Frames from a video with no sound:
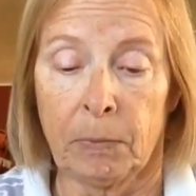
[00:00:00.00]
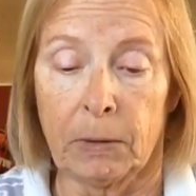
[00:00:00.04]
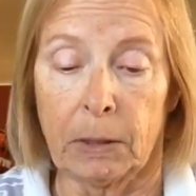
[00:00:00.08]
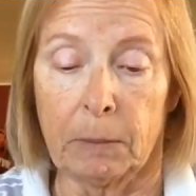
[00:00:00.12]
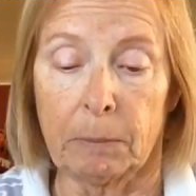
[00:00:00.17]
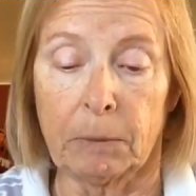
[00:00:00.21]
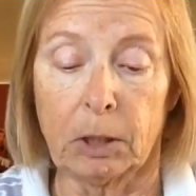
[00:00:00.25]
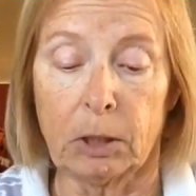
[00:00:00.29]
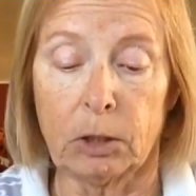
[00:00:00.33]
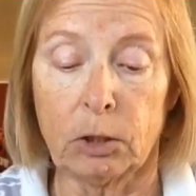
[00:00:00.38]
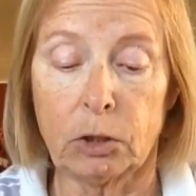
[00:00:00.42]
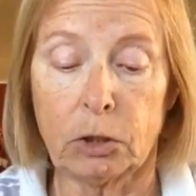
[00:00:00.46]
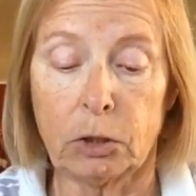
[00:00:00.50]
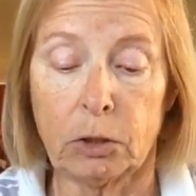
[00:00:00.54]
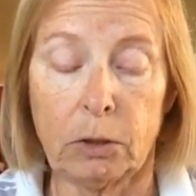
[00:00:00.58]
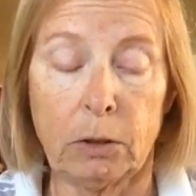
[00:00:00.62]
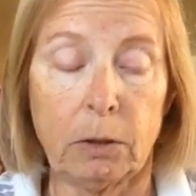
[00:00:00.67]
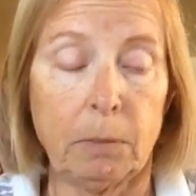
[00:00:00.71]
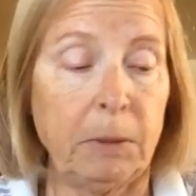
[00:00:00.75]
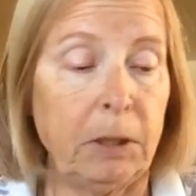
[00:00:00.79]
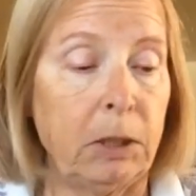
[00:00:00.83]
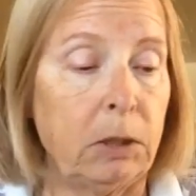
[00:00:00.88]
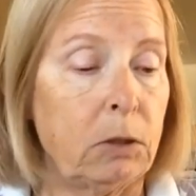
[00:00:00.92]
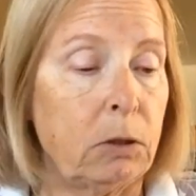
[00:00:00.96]
I'm going to turn
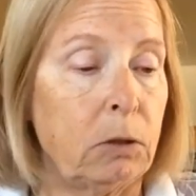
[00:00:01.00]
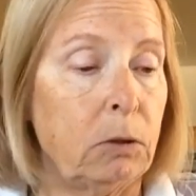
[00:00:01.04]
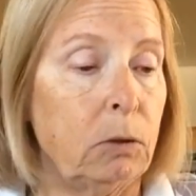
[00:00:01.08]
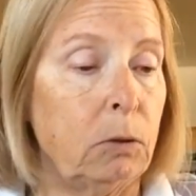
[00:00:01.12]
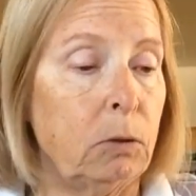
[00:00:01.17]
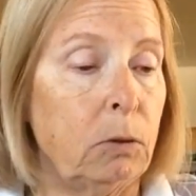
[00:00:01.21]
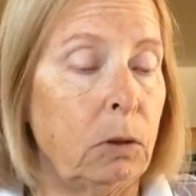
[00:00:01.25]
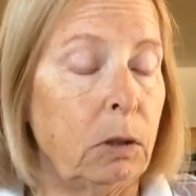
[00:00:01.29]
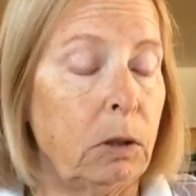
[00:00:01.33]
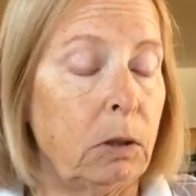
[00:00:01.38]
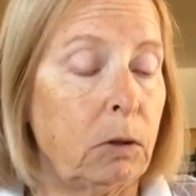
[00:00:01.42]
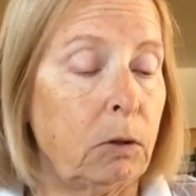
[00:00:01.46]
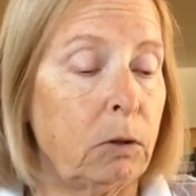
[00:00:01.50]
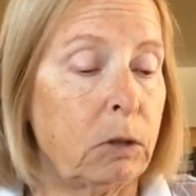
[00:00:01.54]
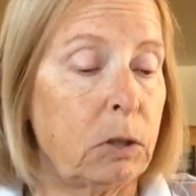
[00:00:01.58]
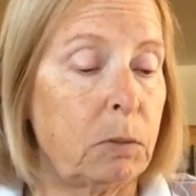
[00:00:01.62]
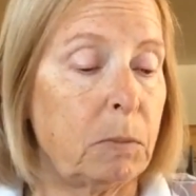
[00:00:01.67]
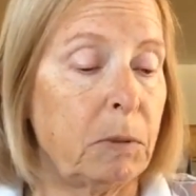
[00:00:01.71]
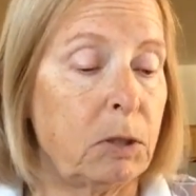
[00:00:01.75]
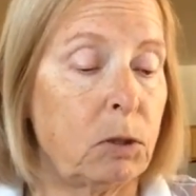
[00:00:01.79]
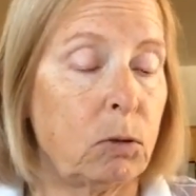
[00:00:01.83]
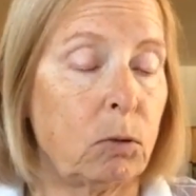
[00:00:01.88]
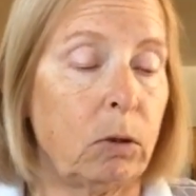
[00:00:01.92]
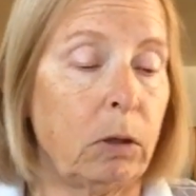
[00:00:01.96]
them into
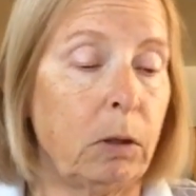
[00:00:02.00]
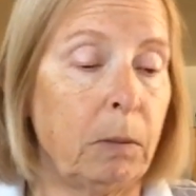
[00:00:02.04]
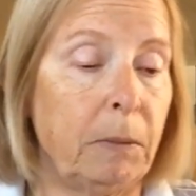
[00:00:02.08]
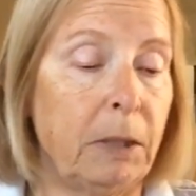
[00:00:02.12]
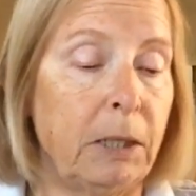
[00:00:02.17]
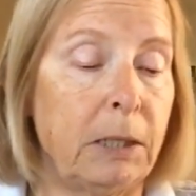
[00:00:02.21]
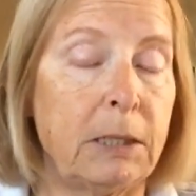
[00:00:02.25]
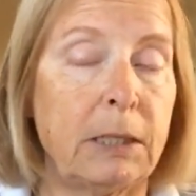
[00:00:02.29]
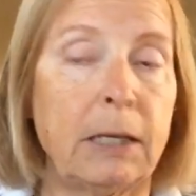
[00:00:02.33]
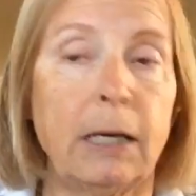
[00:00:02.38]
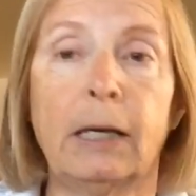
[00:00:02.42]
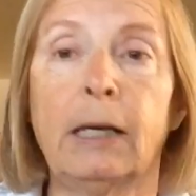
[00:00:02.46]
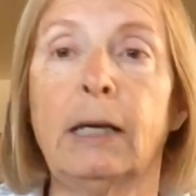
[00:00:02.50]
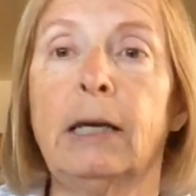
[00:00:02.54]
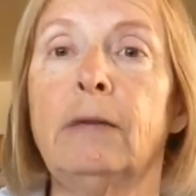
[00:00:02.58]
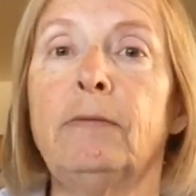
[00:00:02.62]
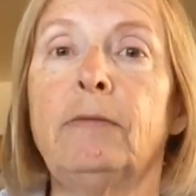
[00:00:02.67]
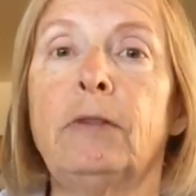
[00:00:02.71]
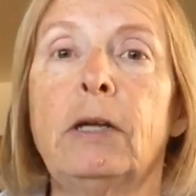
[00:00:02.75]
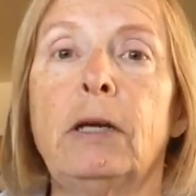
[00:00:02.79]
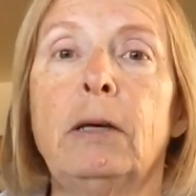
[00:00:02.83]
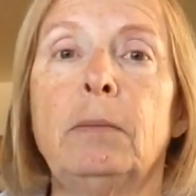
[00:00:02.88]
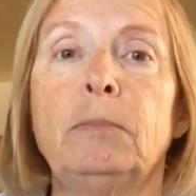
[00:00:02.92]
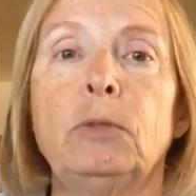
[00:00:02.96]
Christmas ornaments and
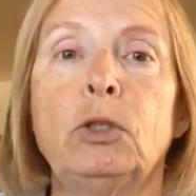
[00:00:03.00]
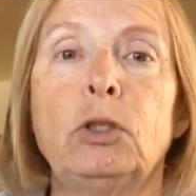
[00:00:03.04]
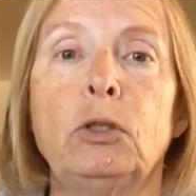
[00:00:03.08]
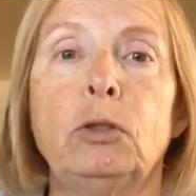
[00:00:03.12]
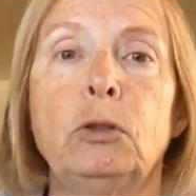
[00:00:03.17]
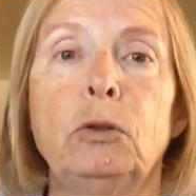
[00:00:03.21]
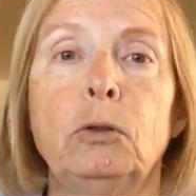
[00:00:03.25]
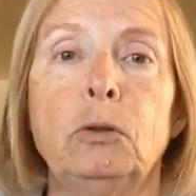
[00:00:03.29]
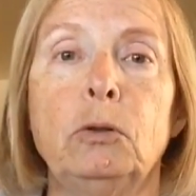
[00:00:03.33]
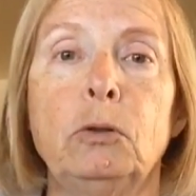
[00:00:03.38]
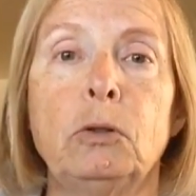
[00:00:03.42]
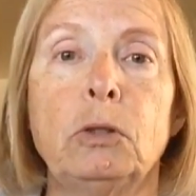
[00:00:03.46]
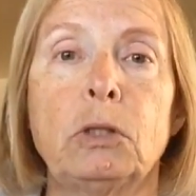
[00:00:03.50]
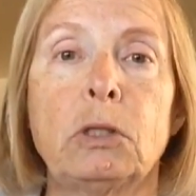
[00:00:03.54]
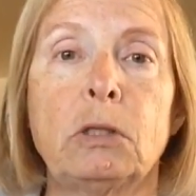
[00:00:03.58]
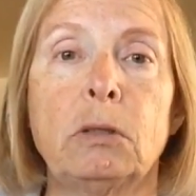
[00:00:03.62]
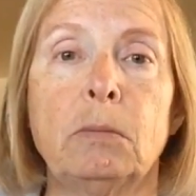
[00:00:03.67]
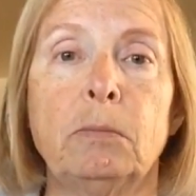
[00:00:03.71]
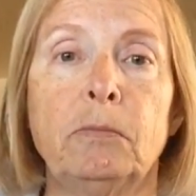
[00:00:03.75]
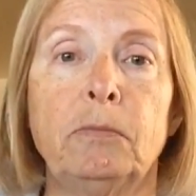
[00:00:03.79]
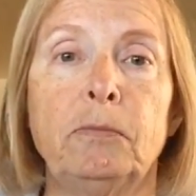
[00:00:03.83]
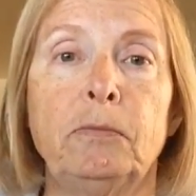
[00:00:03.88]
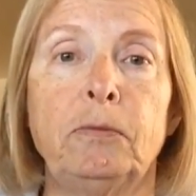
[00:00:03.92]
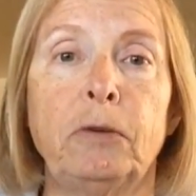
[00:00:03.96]
give them to
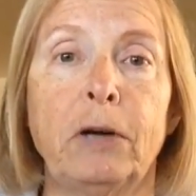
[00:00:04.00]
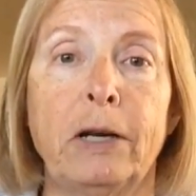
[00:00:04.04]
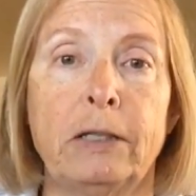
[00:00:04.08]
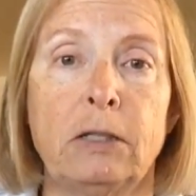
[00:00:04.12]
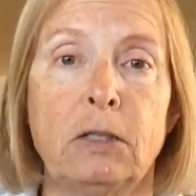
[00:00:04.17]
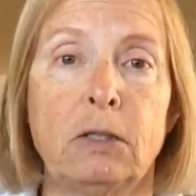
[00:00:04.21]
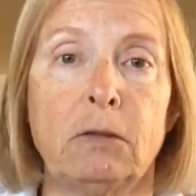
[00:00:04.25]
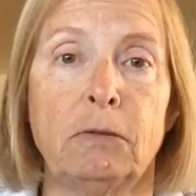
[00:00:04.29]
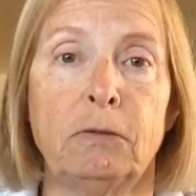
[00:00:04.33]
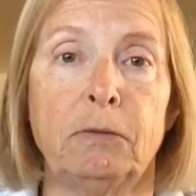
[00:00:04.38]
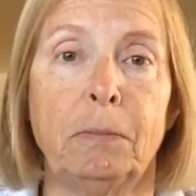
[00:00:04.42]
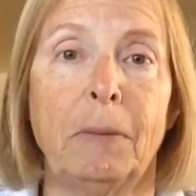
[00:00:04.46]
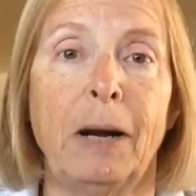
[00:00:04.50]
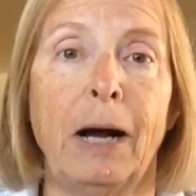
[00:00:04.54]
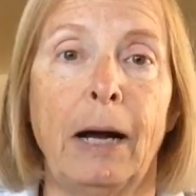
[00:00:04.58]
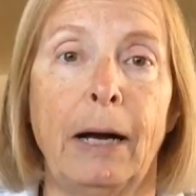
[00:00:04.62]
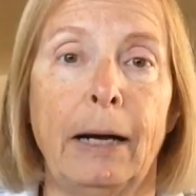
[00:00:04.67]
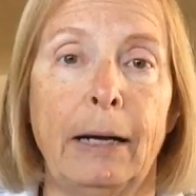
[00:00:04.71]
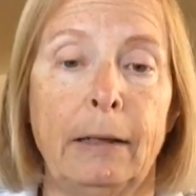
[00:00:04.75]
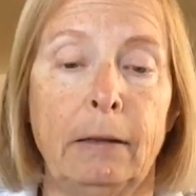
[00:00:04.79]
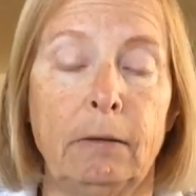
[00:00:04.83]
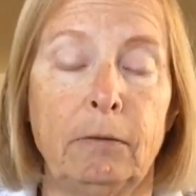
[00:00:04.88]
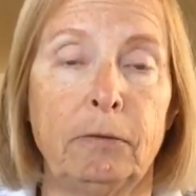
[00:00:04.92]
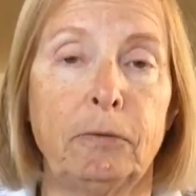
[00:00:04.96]
some friends of
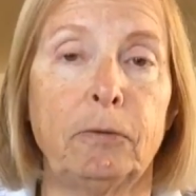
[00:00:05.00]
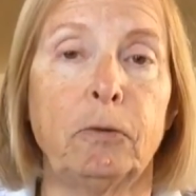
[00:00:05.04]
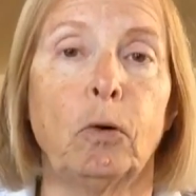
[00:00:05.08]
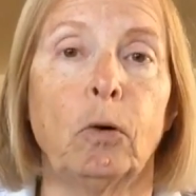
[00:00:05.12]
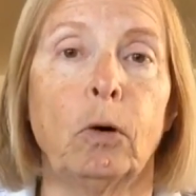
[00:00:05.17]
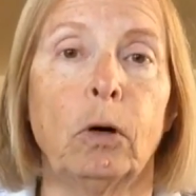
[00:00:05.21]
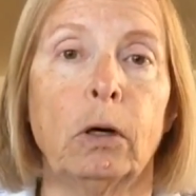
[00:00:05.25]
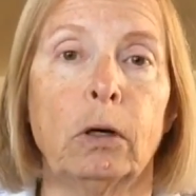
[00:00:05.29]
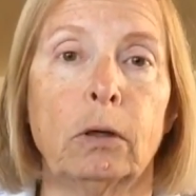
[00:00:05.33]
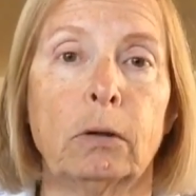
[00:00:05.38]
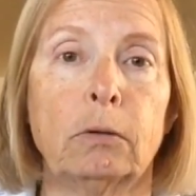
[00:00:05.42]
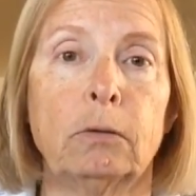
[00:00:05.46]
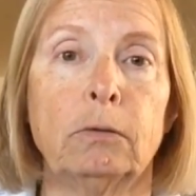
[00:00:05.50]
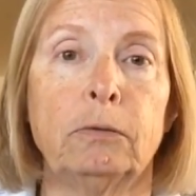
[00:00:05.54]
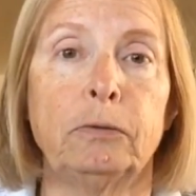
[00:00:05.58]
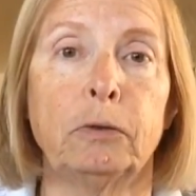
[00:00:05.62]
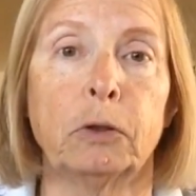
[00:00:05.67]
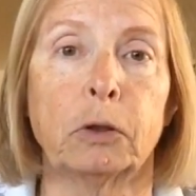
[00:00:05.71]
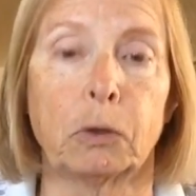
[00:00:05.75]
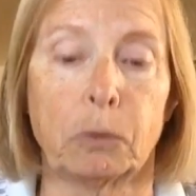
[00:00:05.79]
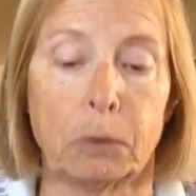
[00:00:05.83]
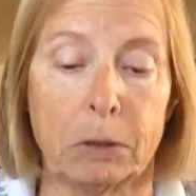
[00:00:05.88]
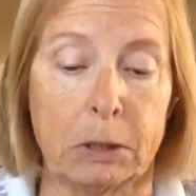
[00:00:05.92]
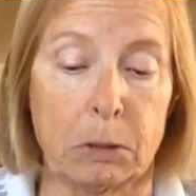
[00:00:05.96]
mine for
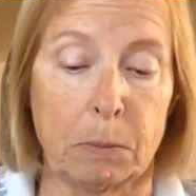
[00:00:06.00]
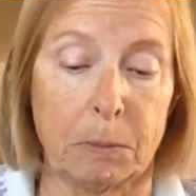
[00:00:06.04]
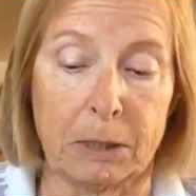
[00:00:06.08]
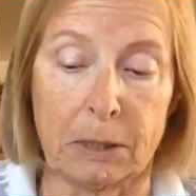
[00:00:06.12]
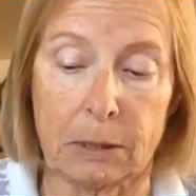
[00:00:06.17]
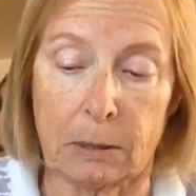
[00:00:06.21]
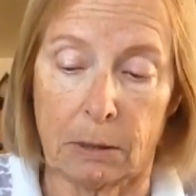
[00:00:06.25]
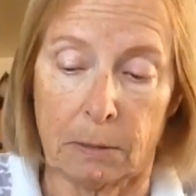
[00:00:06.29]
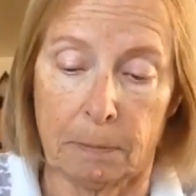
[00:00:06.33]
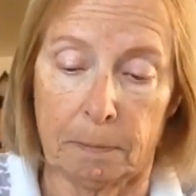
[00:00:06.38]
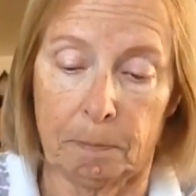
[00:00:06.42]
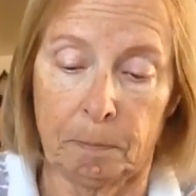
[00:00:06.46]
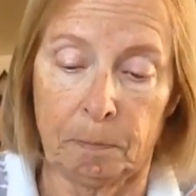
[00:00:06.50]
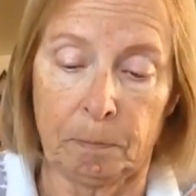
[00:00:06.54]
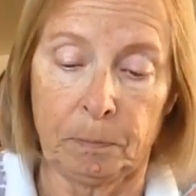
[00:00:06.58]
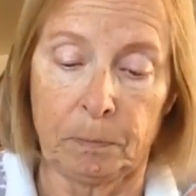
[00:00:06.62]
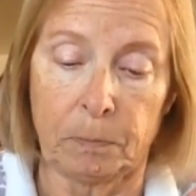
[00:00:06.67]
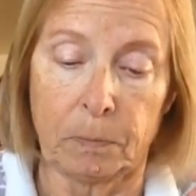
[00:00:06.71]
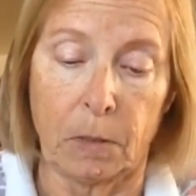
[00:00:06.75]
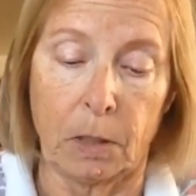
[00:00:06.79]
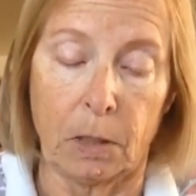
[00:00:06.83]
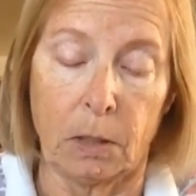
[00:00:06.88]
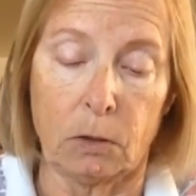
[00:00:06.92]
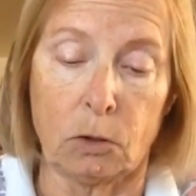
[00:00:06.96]
Christmas.
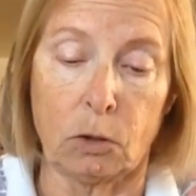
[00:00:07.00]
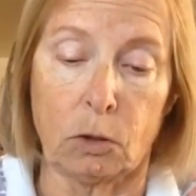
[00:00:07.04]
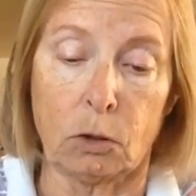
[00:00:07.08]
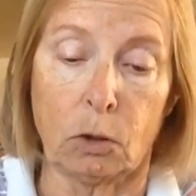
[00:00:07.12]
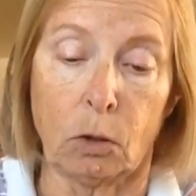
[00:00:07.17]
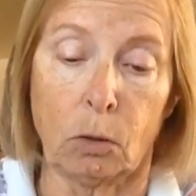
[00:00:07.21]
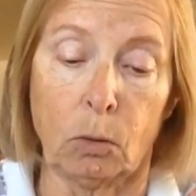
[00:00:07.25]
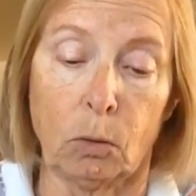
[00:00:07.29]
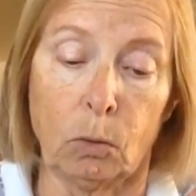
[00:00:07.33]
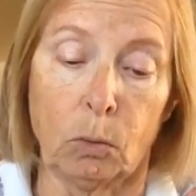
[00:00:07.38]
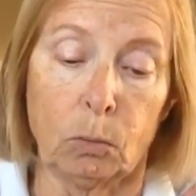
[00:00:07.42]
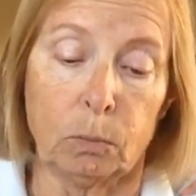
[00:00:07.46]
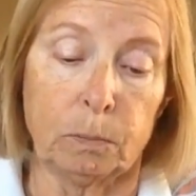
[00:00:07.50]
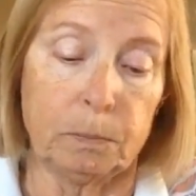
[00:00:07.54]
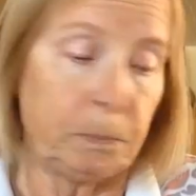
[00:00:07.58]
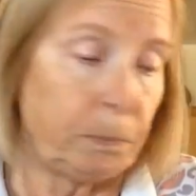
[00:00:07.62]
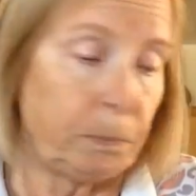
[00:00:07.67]
So